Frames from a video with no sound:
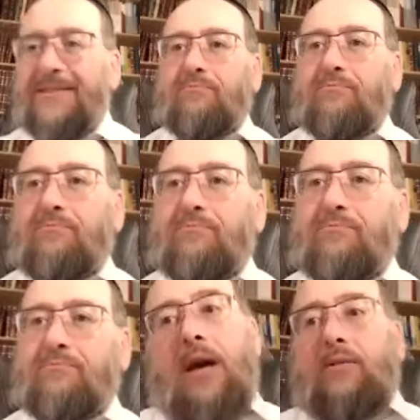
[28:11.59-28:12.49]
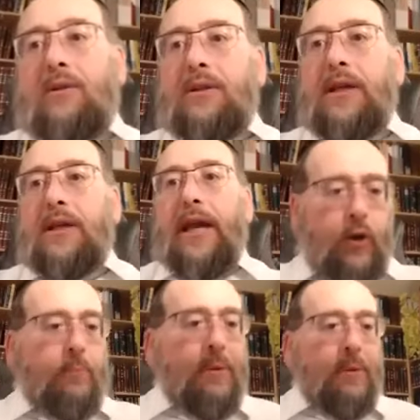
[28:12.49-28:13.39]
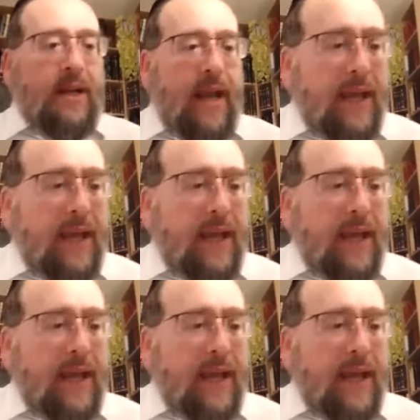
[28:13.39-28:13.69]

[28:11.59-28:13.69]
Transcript: We don't know. It could be night.